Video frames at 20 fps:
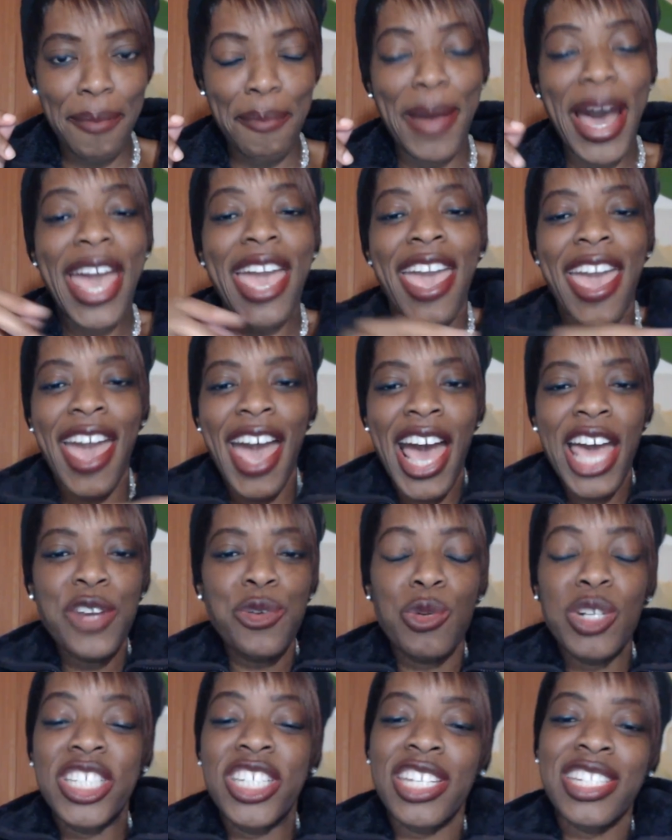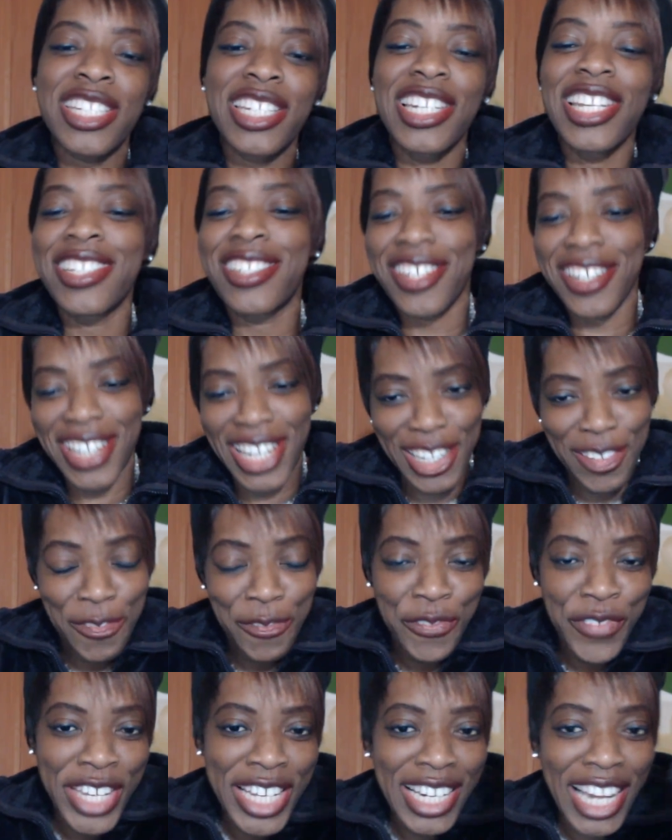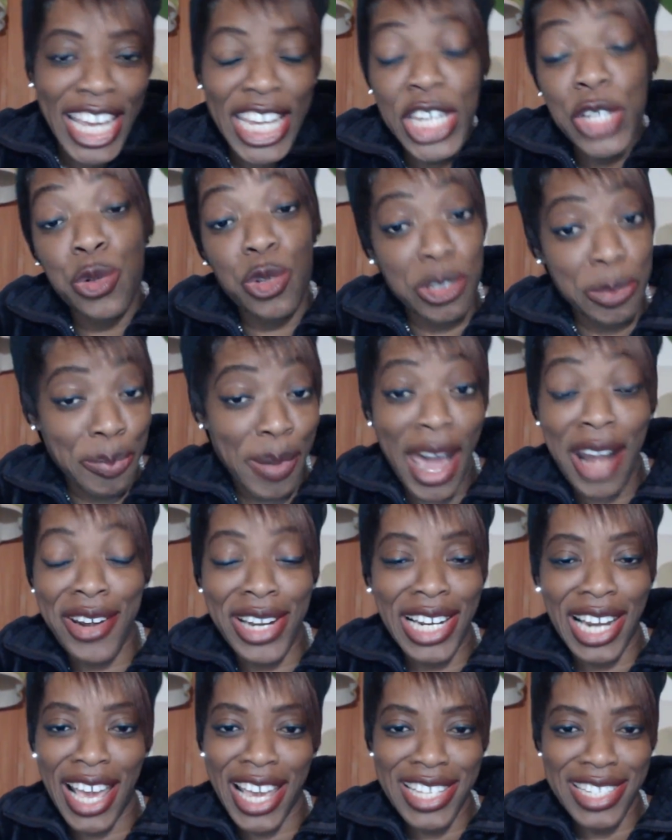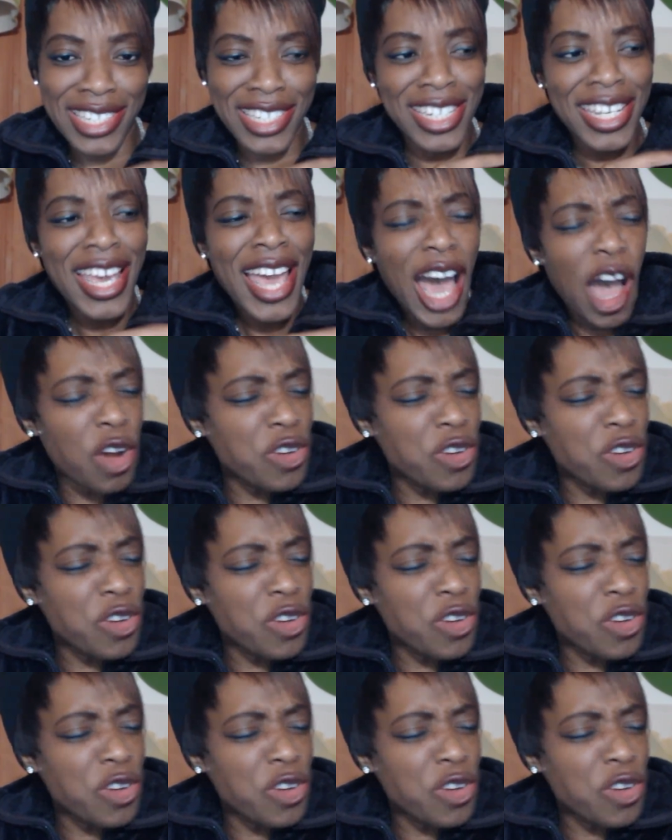my hand would just literally feel like it was paralyzed.